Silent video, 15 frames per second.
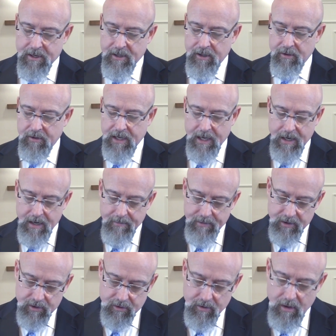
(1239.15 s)
you cannot be
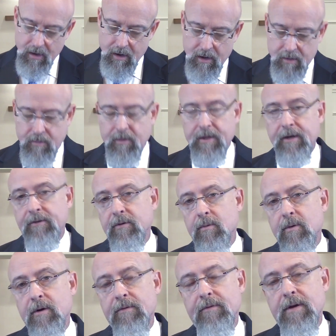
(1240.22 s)
strong without the
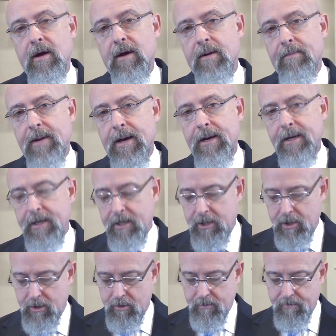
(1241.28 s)
word of God abiding in
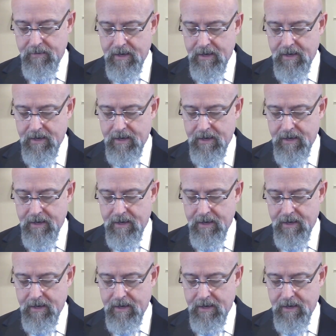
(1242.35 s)
you.